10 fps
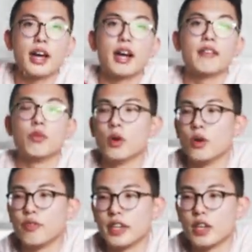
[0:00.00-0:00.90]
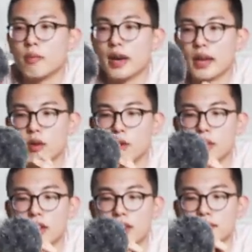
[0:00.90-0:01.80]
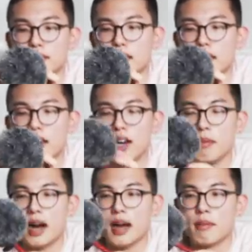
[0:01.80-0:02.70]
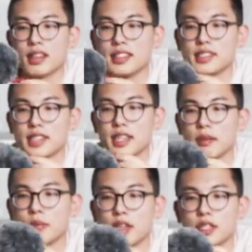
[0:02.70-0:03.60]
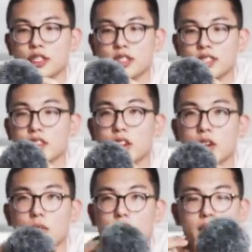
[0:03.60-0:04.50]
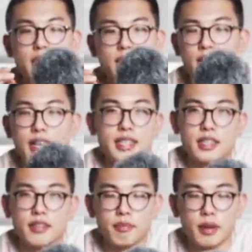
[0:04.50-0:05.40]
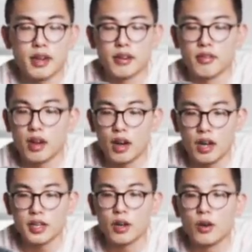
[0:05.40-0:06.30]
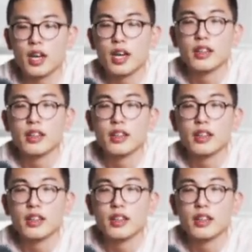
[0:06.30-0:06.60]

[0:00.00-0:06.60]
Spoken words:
I have the Rode Video Micro Plus. I bought this thing probably 2 years ago because I needed better audio.